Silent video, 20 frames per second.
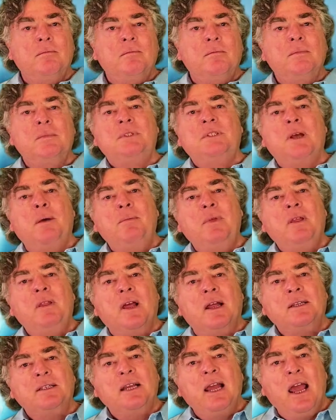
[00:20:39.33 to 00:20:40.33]
Something
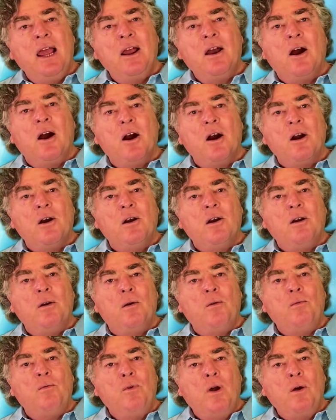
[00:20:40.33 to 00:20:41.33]
that Teilhard
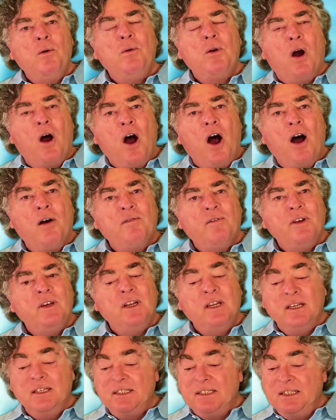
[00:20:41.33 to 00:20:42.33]
wrote often
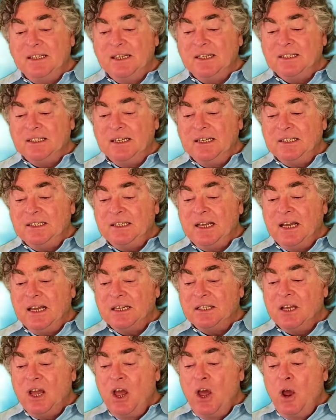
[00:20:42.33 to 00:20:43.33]
is this. He
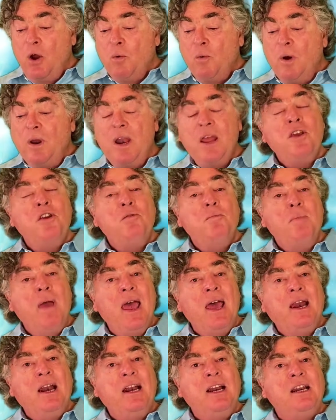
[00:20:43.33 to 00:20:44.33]
says, when
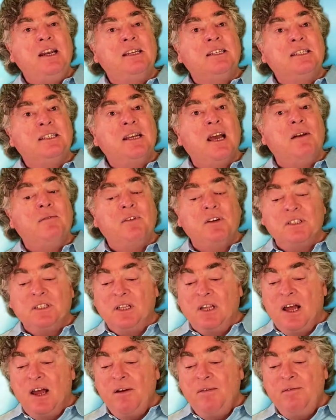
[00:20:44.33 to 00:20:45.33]
humanity discovers
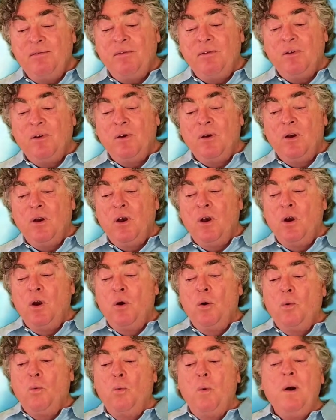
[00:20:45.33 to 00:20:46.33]
love,
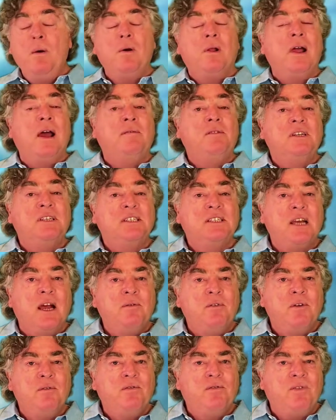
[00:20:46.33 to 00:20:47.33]
we will have
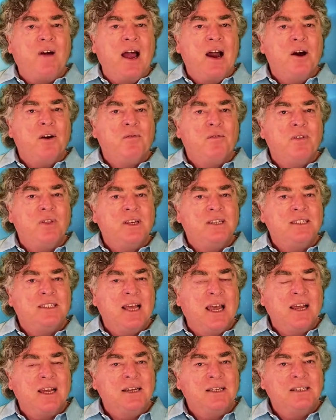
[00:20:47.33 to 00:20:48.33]
discovered fire for the
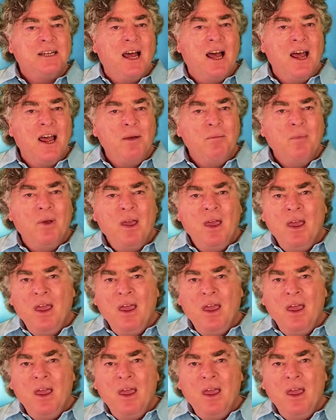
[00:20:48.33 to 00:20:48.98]
second time.